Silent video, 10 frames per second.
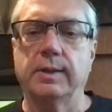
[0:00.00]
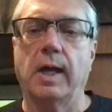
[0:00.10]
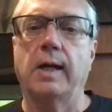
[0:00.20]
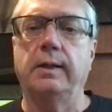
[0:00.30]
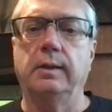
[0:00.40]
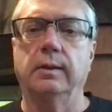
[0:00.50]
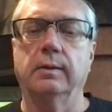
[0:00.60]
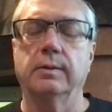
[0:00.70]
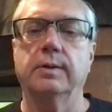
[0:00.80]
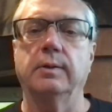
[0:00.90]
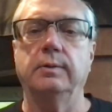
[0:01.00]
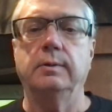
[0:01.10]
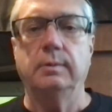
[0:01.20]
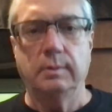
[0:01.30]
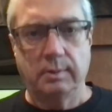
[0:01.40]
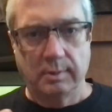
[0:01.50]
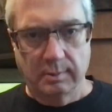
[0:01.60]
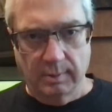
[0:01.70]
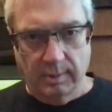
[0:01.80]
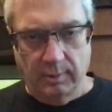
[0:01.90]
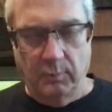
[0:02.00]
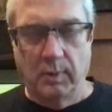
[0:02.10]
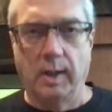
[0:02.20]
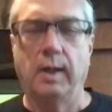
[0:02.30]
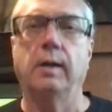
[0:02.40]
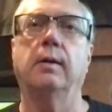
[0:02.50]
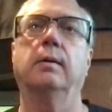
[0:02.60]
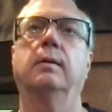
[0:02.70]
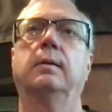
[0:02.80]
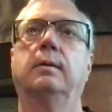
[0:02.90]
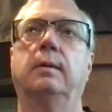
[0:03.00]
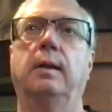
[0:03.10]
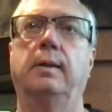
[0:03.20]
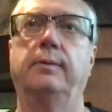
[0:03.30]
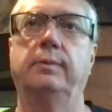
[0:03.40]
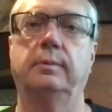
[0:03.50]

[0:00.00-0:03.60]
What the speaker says: out here so you're aware of,